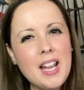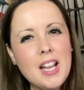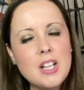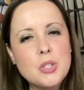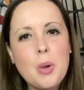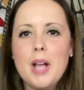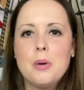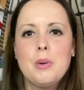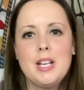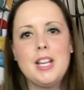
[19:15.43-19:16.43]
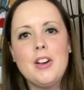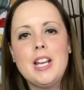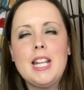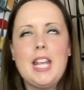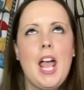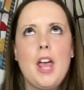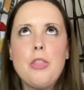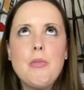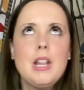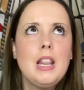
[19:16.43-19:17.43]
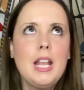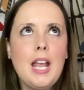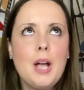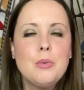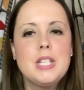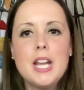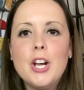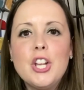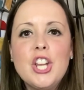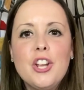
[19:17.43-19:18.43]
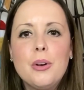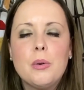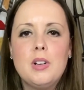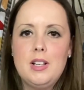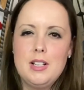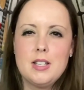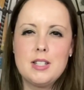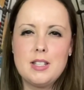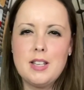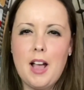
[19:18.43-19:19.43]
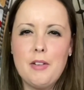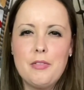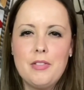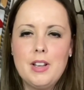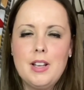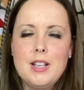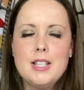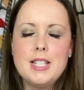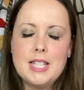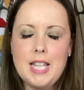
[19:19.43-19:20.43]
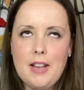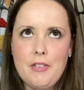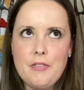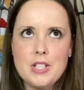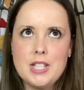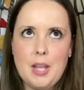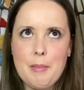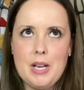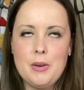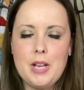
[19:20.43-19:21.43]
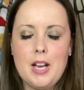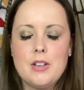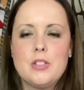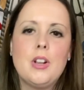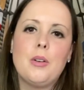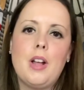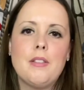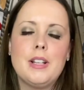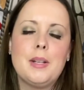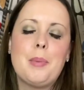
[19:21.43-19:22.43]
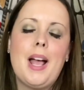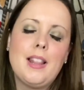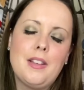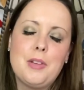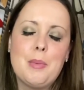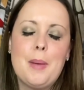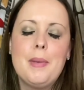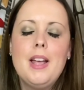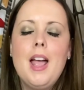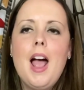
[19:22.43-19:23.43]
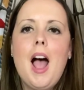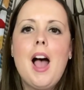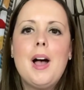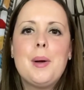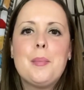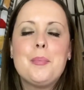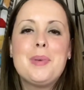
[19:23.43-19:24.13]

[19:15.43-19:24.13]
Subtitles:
So I don't want to hear any Catherine Lee, how dare you stuff. Save it for somebody who cares. No, not really, but I love you, Mom.